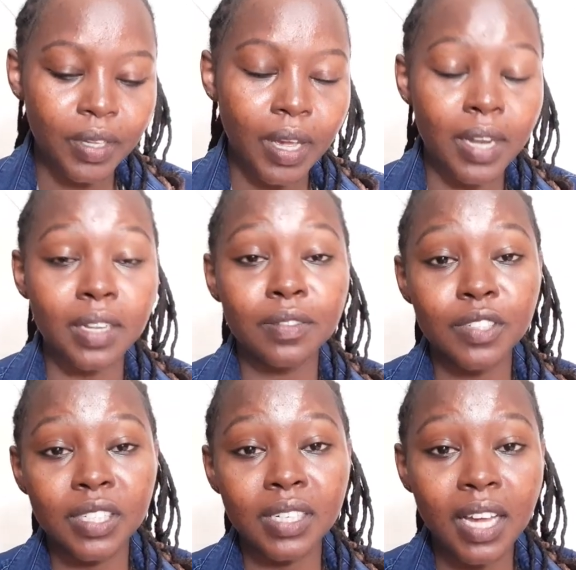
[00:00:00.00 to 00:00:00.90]
and if
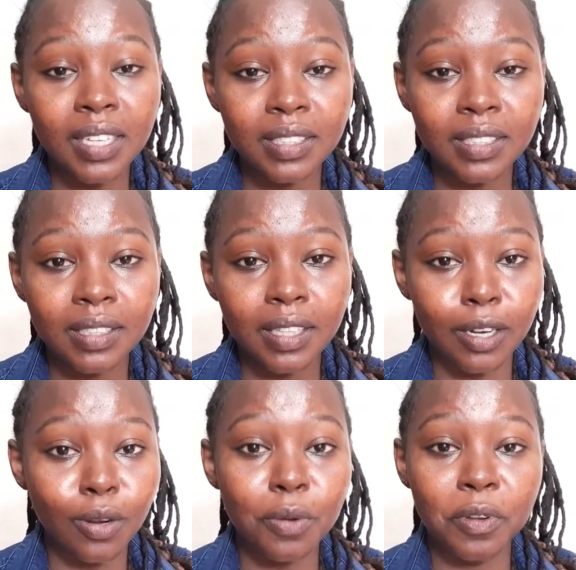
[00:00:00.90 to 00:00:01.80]
she does, the
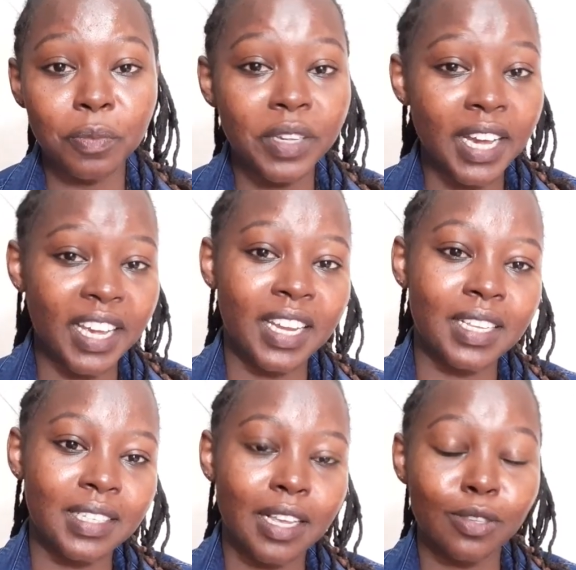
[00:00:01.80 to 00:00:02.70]
law will be
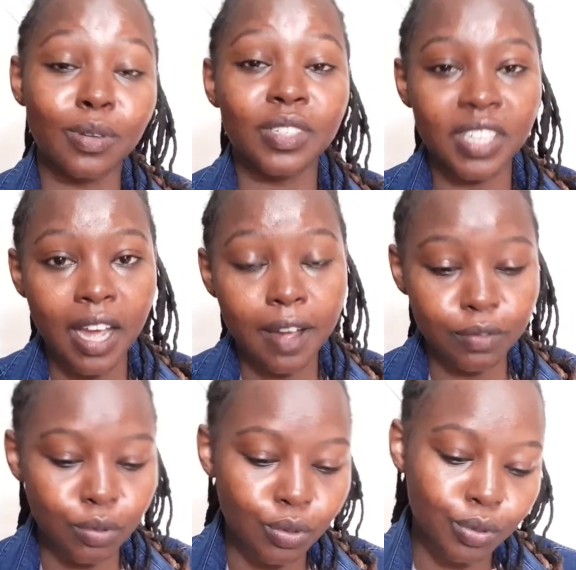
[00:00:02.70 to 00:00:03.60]
against her, so she have
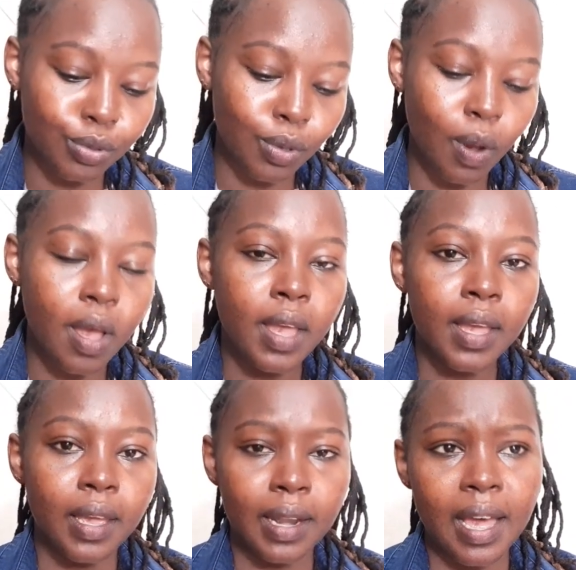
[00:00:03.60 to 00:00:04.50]
to do so.
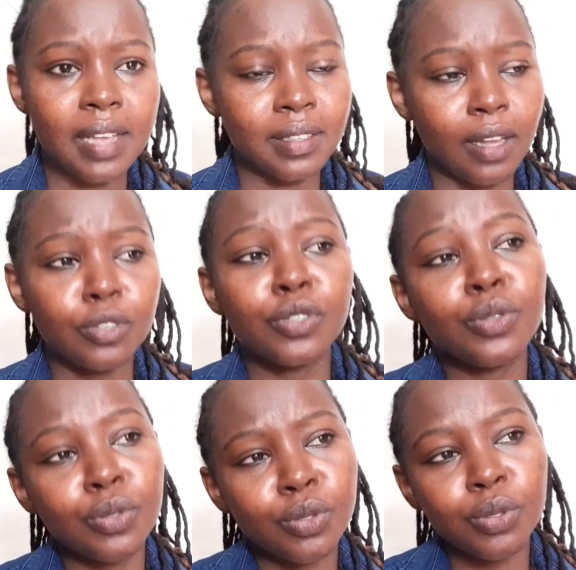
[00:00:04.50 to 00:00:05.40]
And I asked her, do
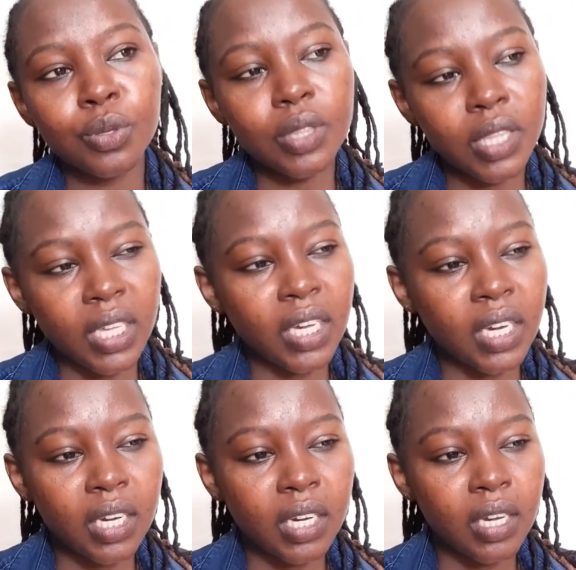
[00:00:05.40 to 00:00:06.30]
you think,
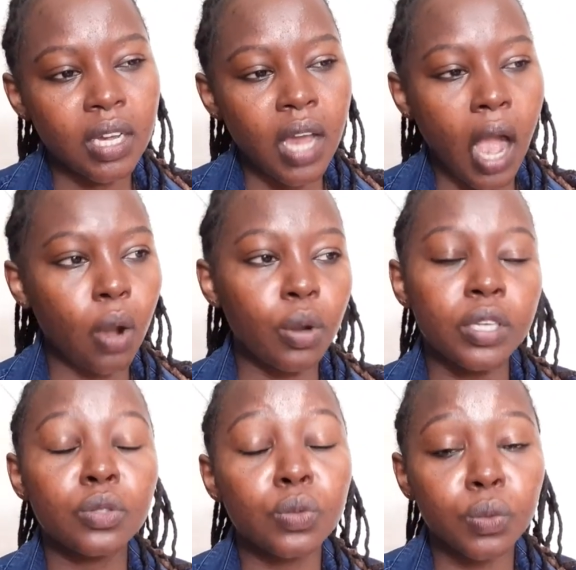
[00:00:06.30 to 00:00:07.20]

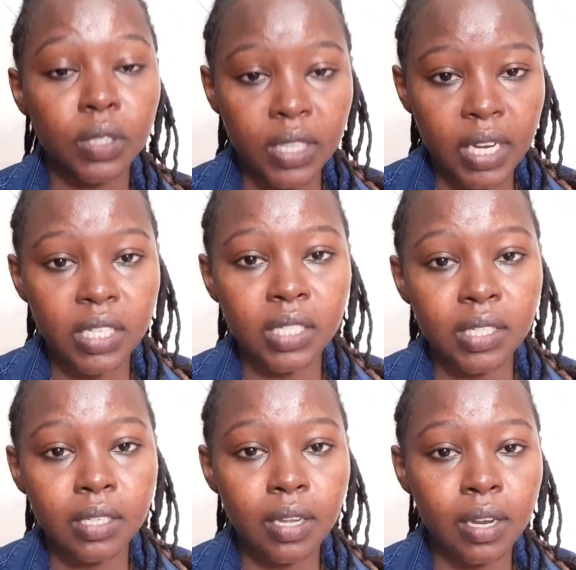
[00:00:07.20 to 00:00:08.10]
according to what I did,
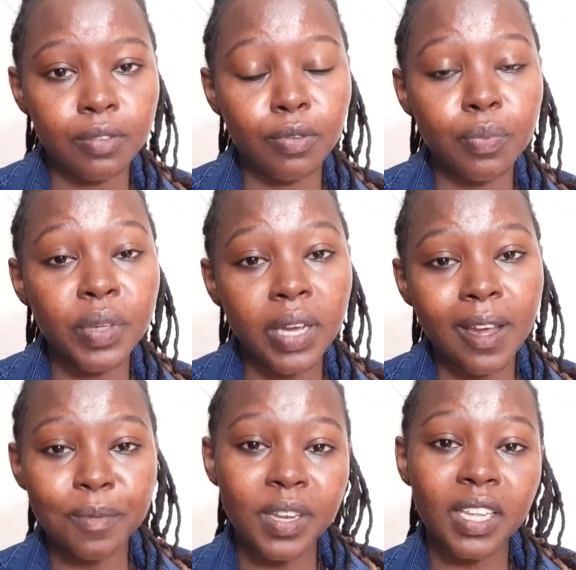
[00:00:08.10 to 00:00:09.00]
and for me
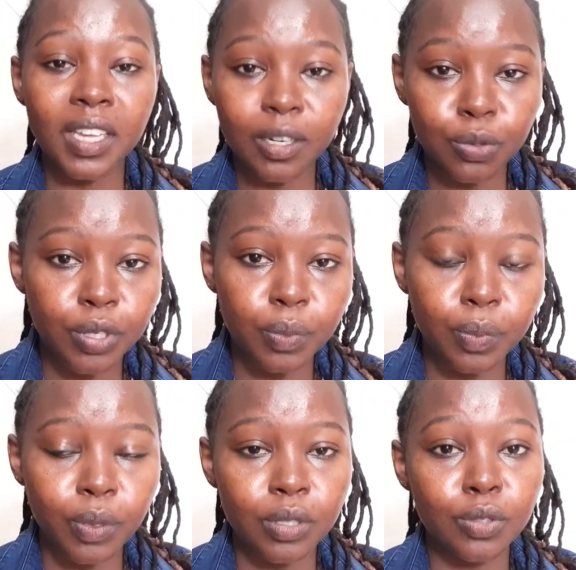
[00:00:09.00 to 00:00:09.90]
coming here to
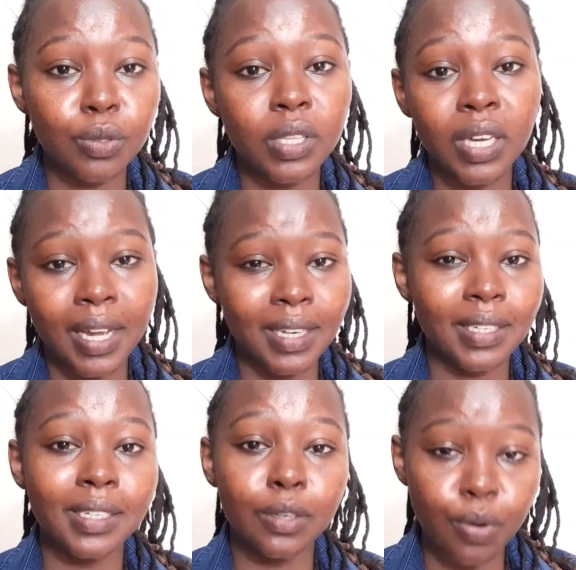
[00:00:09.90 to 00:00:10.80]
report, do you think I
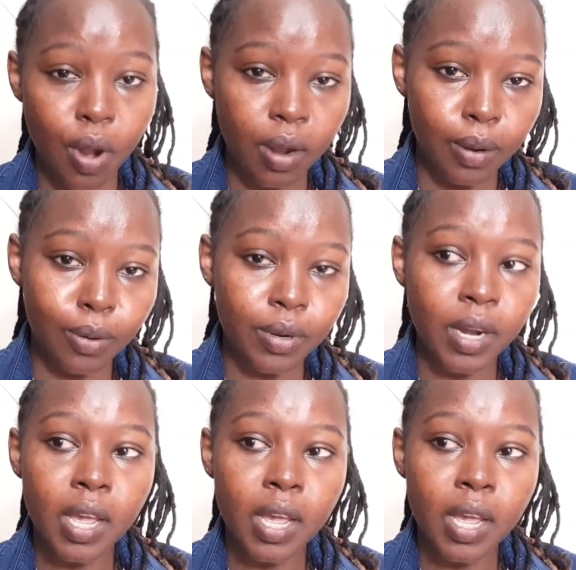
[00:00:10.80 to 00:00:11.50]
did wrong, or